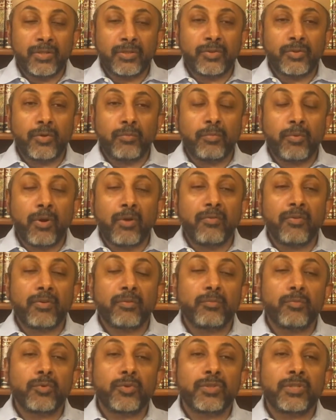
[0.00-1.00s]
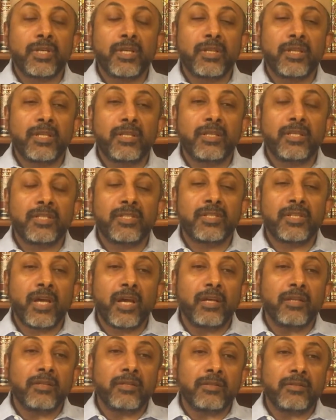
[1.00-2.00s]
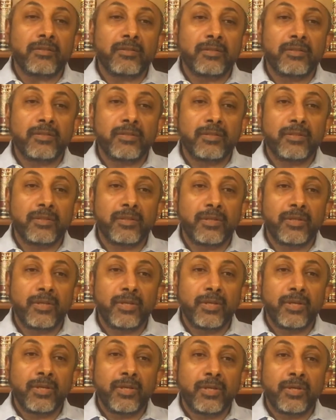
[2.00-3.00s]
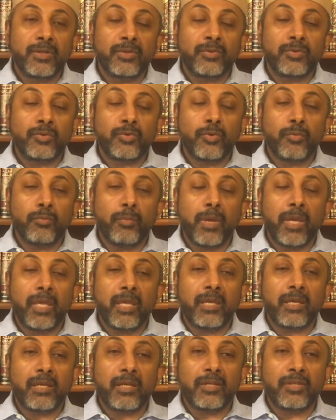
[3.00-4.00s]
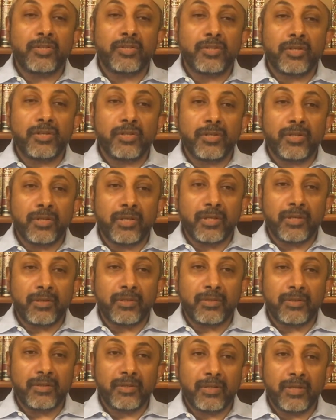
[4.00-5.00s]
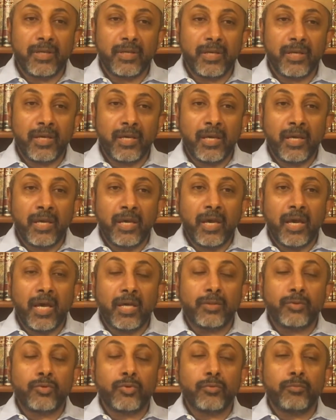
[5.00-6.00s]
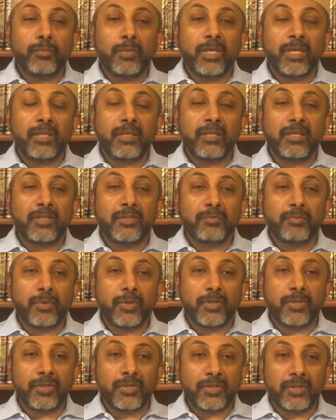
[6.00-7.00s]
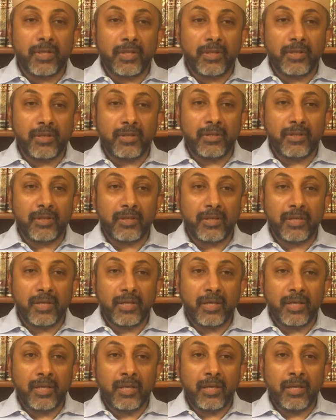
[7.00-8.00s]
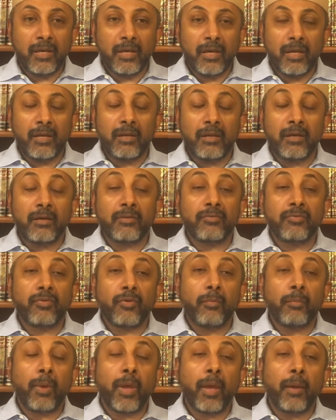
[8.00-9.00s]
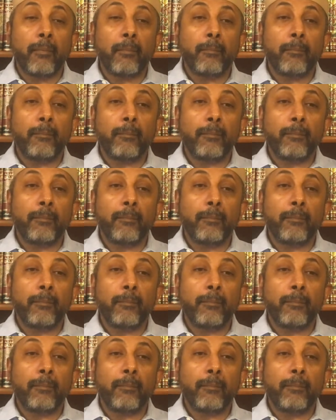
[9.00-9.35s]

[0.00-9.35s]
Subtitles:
So Prophet Musa then decided to make a journey and to meet this person and learn from him.